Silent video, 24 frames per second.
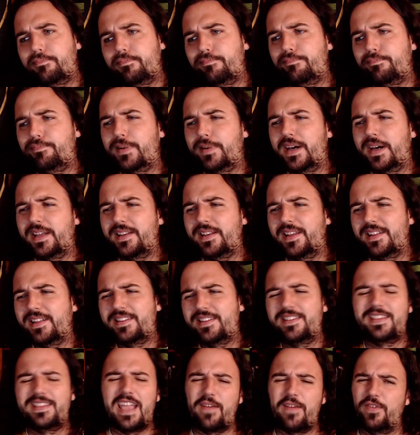but it's
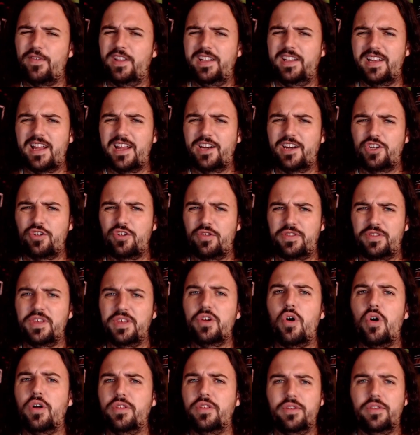definitely not a sure thing
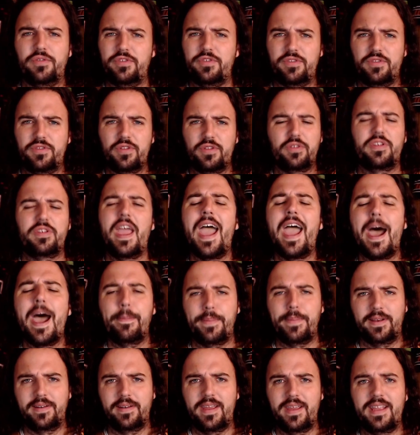all those
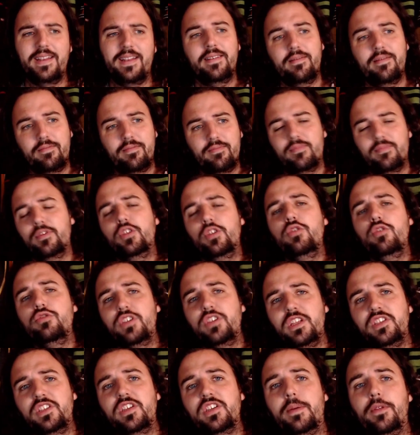happen. And
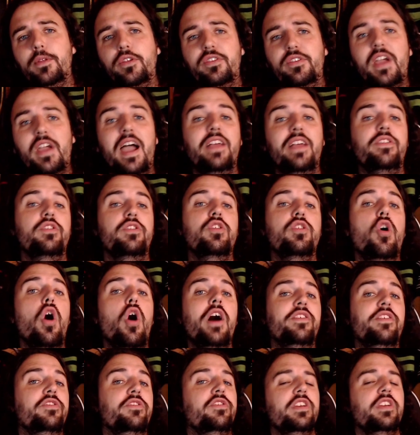losing some of those guys
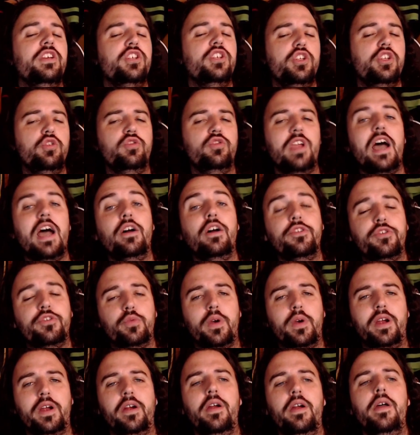causes issues
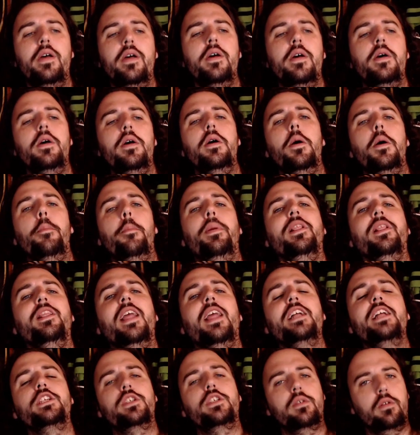elsewhere. But
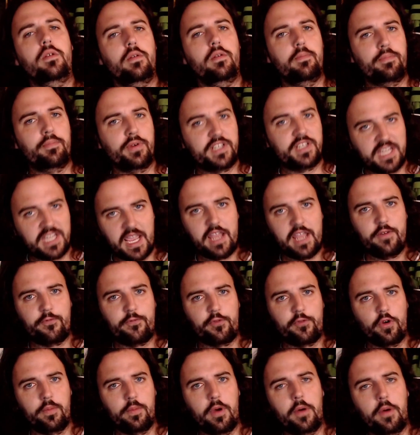let's pretend
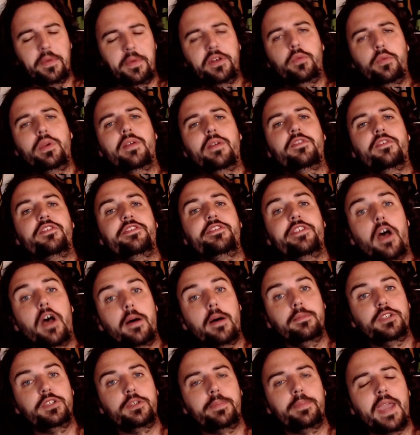for a moment we have some
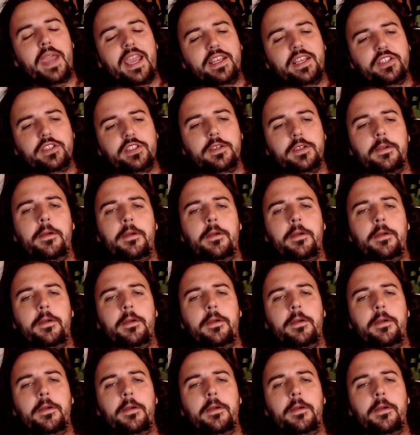space.